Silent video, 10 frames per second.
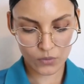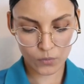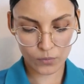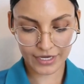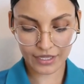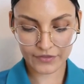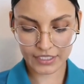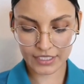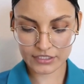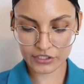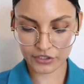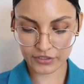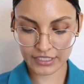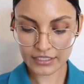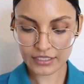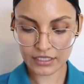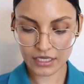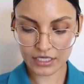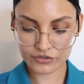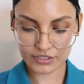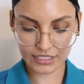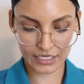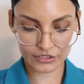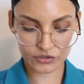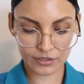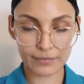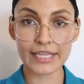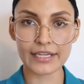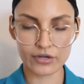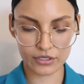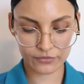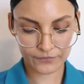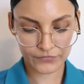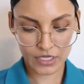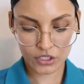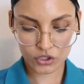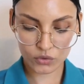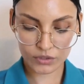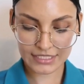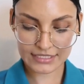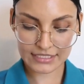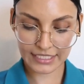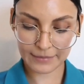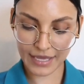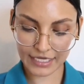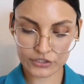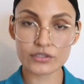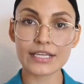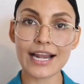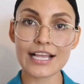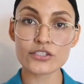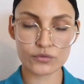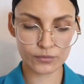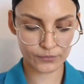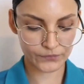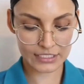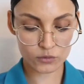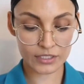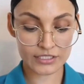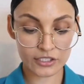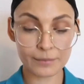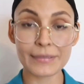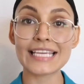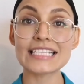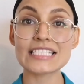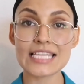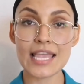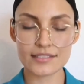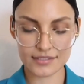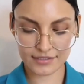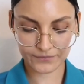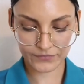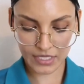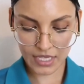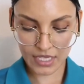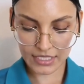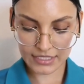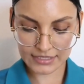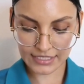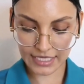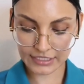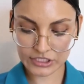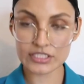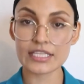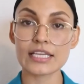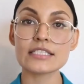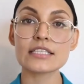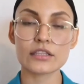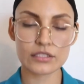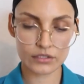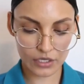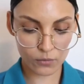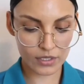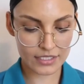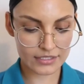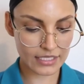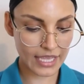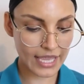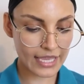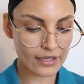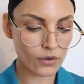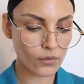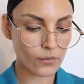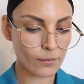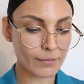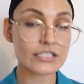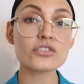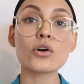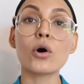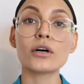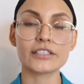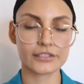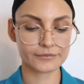When all the kids hurried outside to the playground, Judy sneaked back to the classroom. This was her big chance. Inside each desk, there was a pencil holder.